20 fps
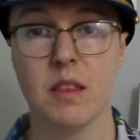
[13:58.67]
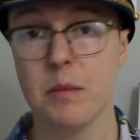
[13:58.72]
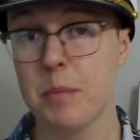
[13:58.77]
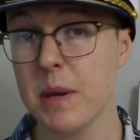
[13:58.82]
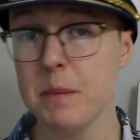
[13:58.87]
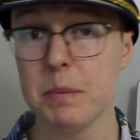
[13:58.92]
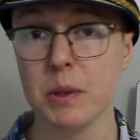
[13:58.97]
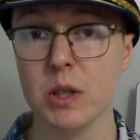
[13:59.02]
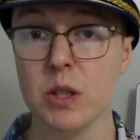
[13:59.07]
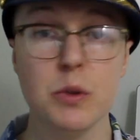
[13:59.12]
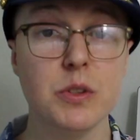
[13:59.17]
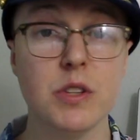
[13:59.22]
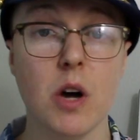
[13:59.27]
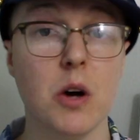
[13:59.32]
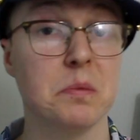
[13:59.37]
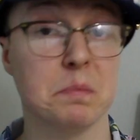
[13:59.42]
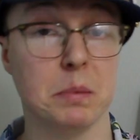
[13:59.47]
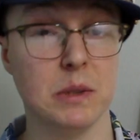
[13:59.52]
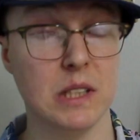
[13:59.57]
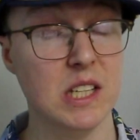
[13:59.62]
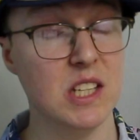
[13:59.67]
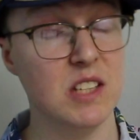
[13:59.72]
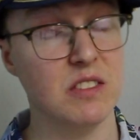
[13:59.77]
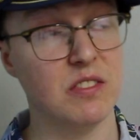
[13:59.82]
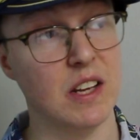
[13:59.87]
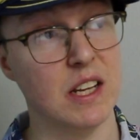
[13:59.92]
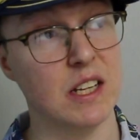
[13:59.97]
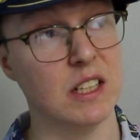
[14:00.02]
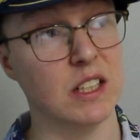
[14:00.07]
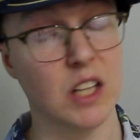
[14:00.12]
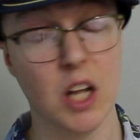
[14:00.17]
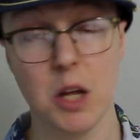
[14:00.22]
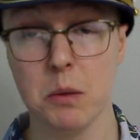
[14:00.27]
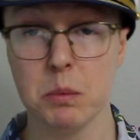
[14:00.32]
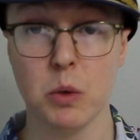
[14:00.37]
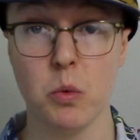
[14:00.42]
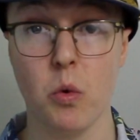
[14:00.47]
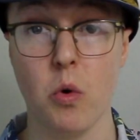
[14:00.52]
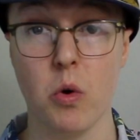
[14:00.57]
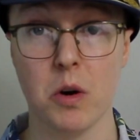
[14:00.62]
The people who don't believe in
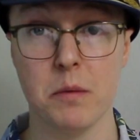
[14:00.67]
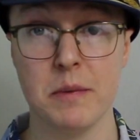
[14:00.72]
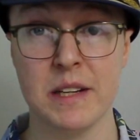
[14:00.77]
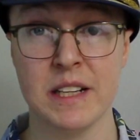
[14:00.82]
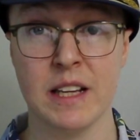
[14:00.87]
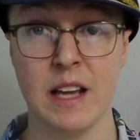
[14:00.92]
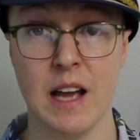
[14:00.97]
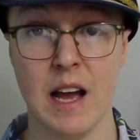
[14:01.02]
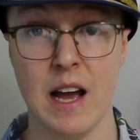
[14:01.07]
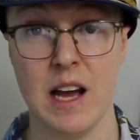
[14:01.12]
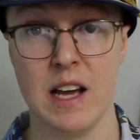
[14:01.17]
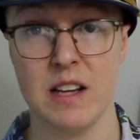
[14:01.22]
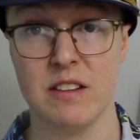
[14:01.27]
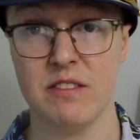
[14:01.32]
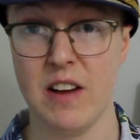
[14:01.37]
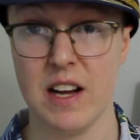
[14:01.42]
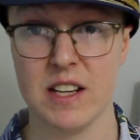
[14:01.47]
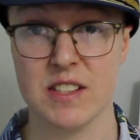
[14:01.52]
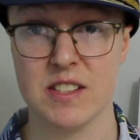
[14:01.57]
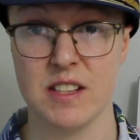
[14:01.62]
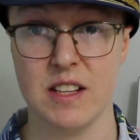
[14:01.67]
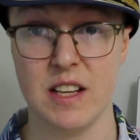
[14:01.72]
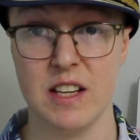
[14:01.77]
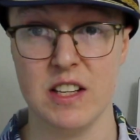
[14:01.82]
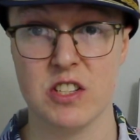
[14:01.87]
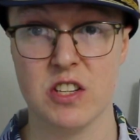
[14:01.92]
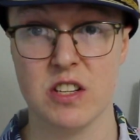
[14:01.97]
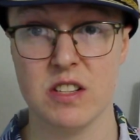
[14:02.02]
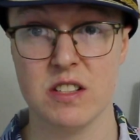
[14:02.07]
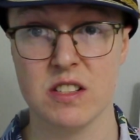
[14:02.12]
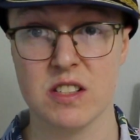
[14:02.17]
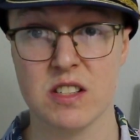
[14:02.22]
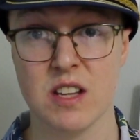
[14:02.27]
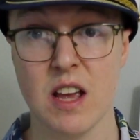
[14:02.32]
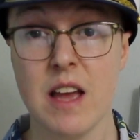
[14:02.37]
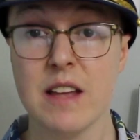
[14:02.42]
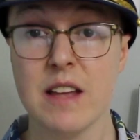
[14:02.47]
global warming and vaccinations,